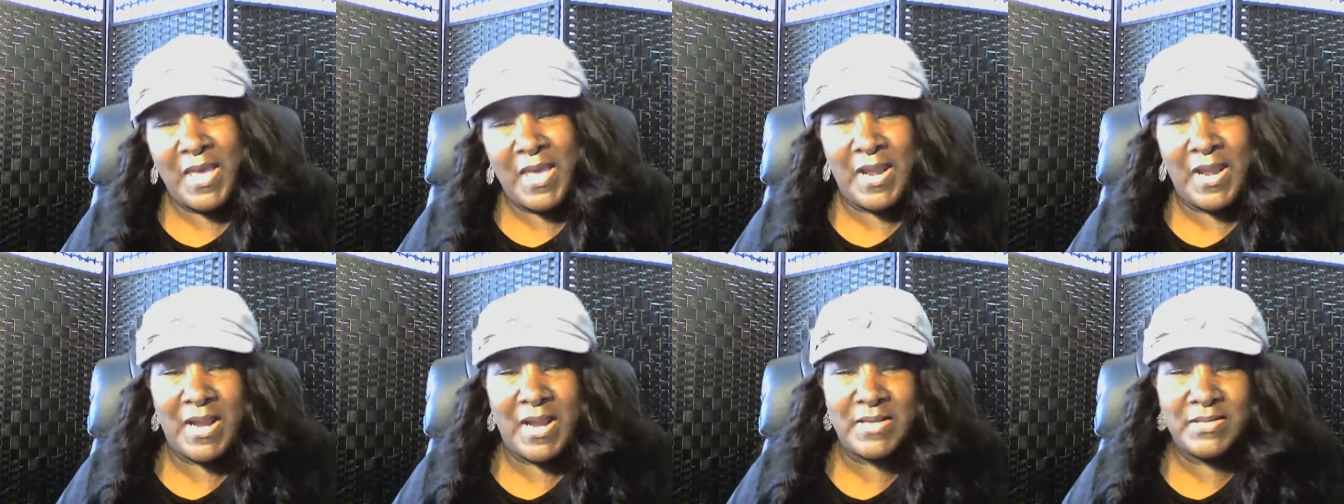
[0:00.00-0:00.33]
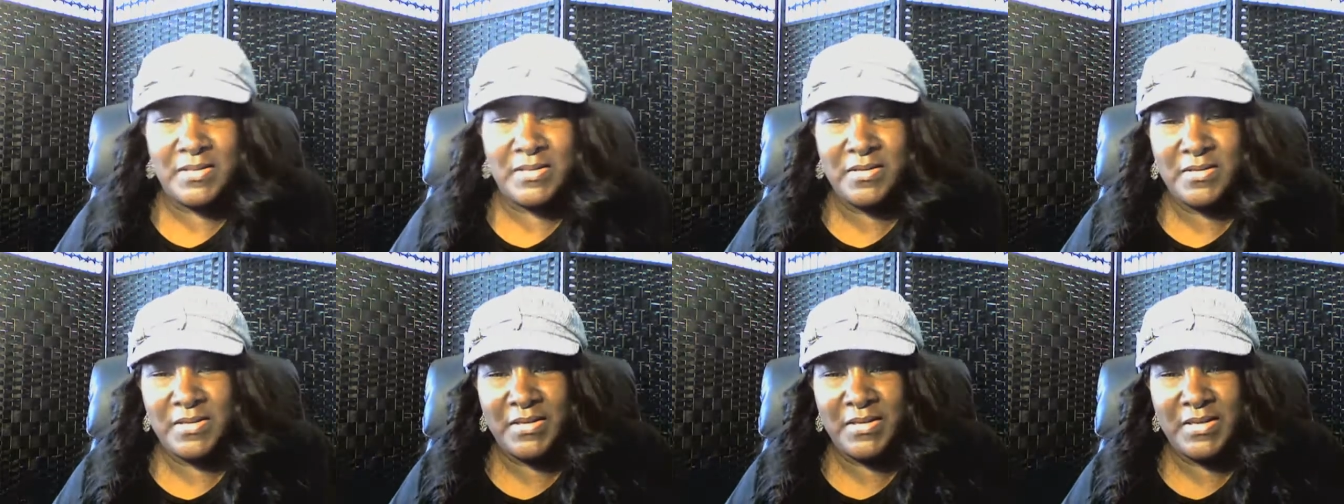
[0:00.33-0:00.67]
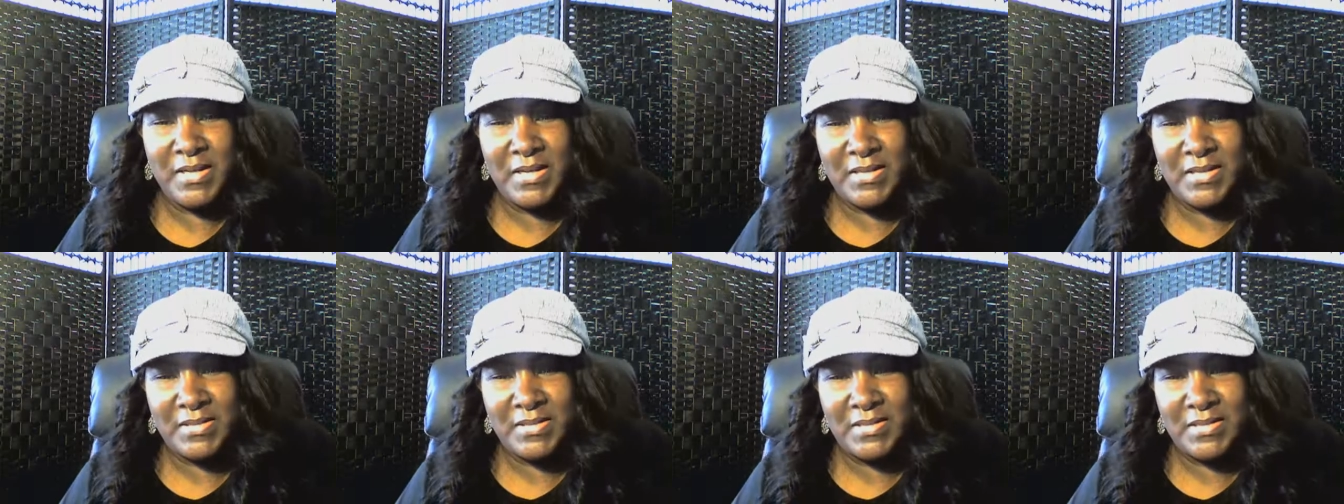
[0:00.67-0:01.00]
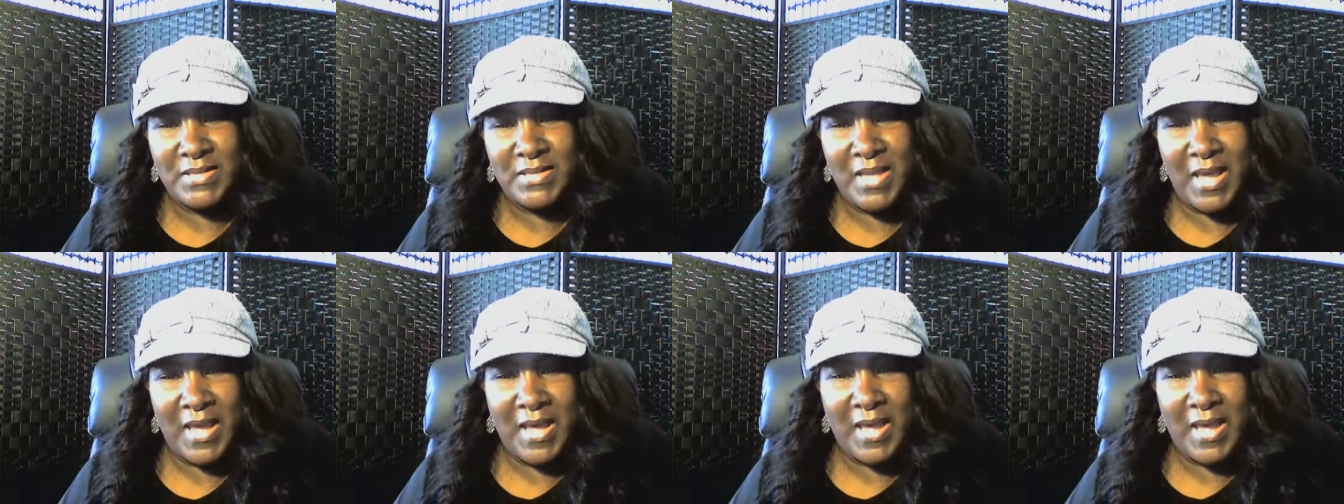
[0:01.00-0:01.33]
And I'll see you the
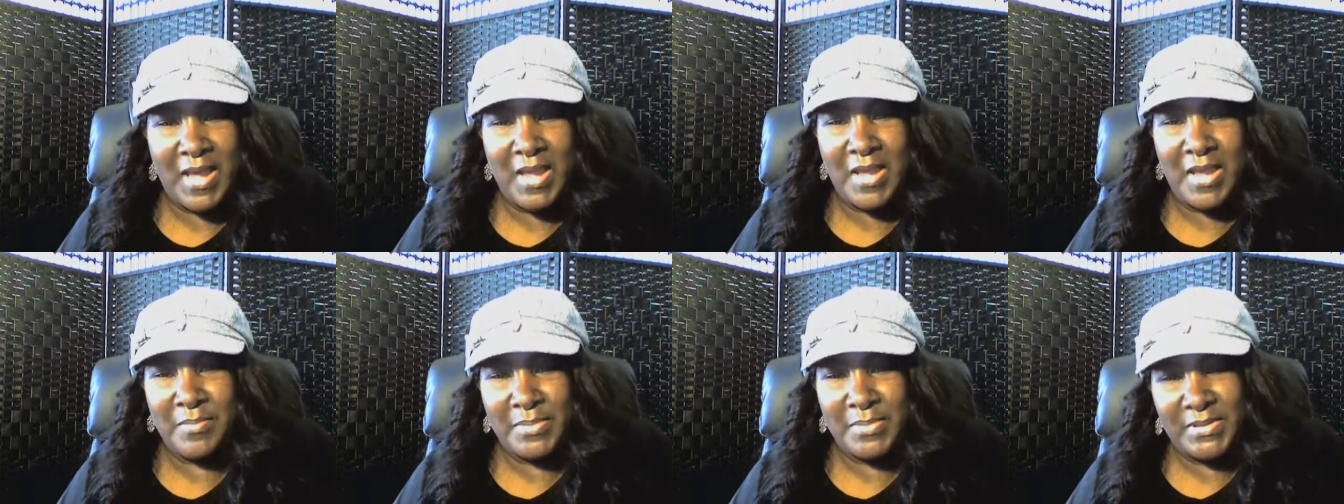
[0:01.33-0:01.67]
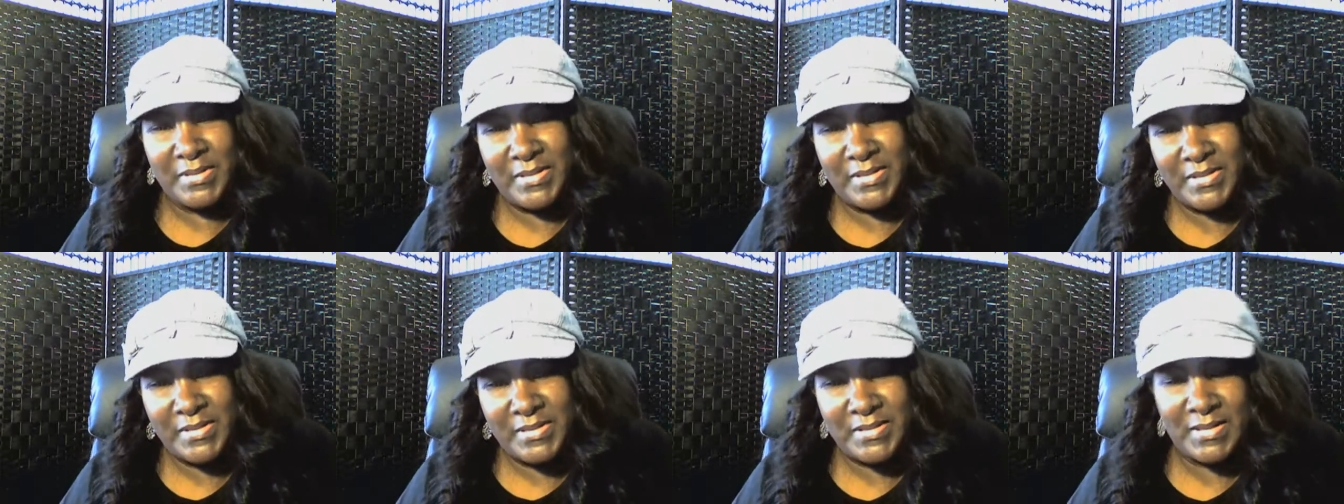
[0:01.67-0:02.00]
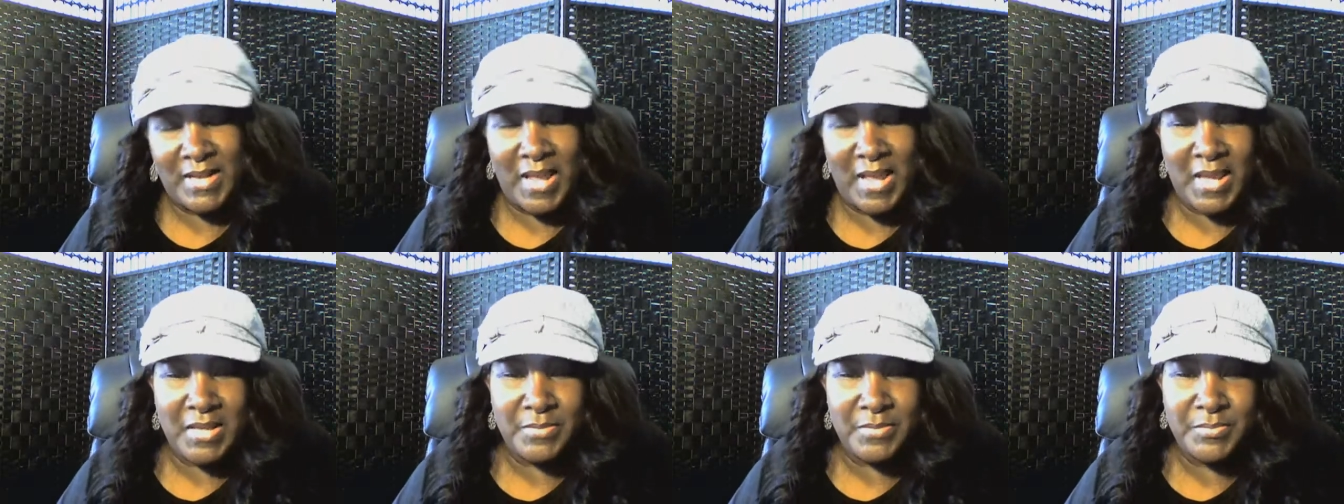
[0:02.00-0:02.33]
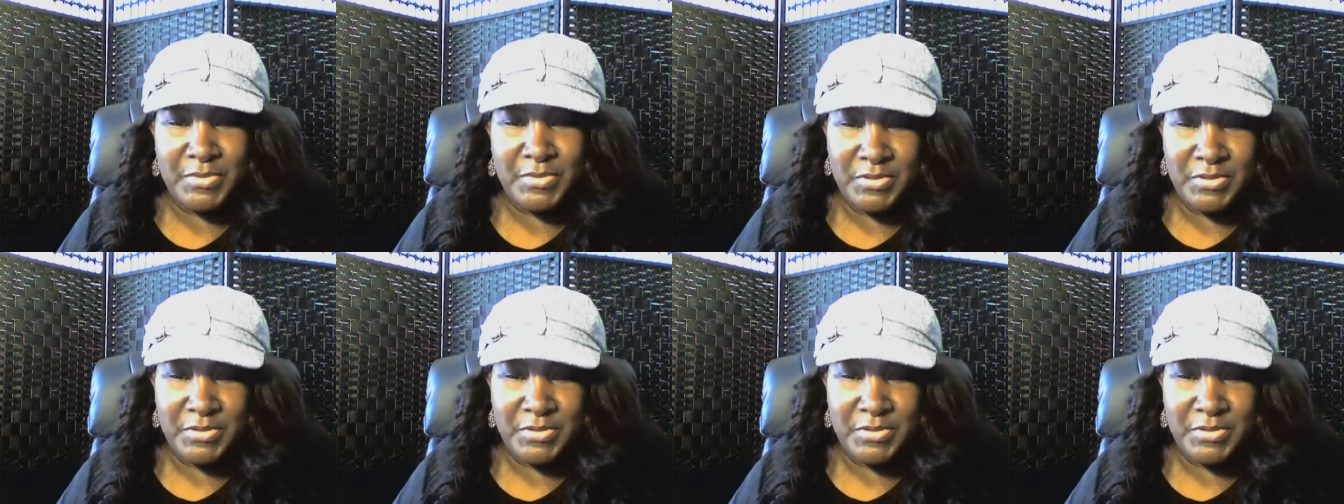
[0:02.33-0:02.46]
next time. Please like,